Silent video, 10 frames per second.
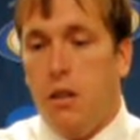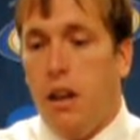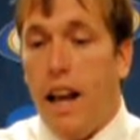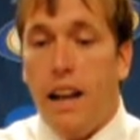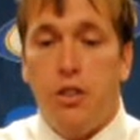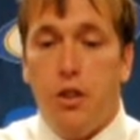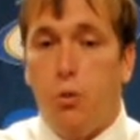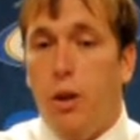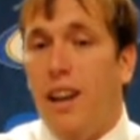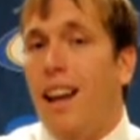last year
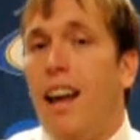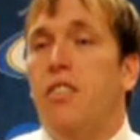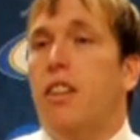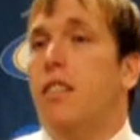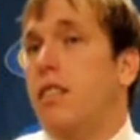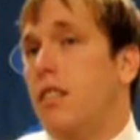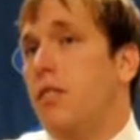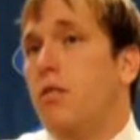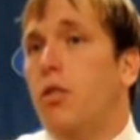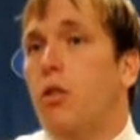we didn't have a
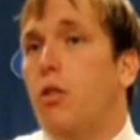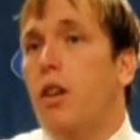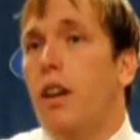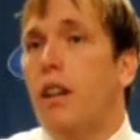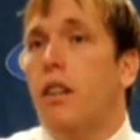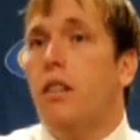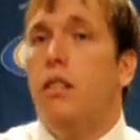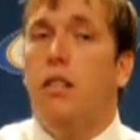consistent field goal kicker.